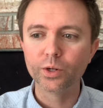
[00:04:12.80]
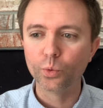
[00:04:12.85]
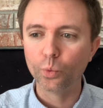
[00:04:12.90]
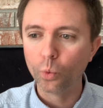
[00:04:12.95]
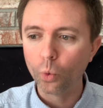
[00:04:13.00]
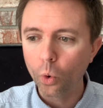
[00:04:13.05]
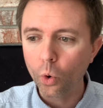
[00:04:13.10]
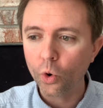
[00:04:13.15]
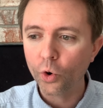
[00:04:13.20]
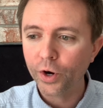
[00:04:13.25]

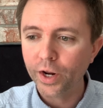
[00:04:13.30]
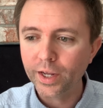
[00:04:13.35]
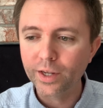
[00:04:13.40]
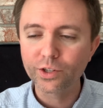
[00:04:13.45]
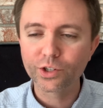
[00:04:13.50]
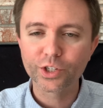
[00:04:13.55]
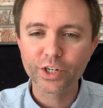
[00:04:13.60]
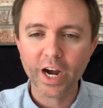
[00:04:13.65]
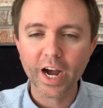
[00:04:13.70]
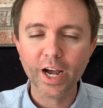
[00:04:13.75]
warn
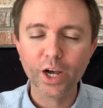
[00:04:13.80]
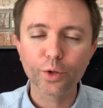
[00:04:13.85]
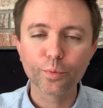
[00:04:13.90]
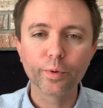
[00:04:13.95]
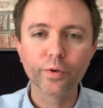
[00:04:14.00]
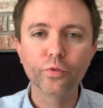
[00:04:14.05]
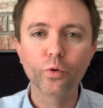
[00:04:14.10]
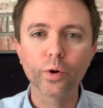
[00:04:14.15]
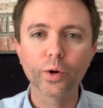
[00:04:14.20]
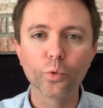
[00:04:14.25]
his child
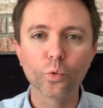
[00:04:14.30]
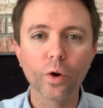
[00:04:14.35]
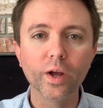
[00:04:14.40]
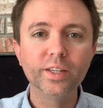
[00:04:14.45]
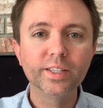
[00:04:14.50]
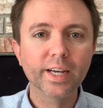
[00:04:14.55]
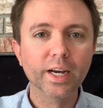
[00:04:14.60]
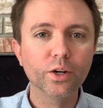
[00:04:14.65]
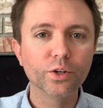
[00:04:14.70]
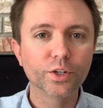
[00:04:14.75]
before he runs
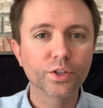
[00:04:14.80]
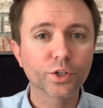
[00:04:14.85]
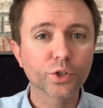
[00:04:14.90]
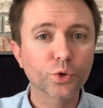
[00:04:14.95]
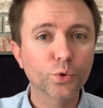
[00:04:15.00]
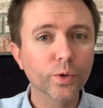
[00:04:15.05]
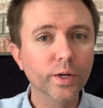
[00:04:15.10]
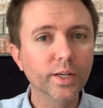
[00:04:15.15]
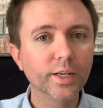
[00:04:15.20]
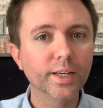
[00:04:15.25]
out into the
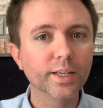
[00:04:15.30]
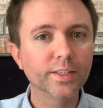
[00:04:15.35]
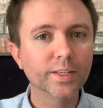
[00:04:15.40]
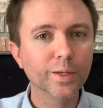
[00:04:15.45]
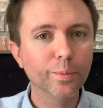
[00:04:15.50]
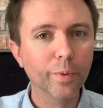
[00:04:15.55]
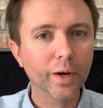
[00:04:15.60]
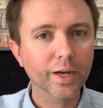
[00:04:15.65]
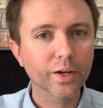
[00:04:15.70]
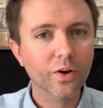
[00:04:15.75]
street and gets hit
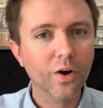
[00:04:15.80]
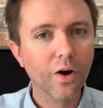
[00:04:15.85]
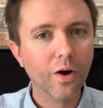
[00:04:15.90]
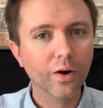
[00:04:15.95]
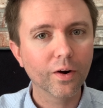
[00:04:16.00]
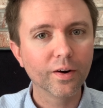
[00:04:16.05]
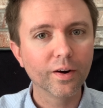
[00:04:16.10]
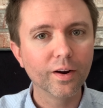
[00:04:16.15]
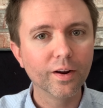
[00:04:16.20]
by a car.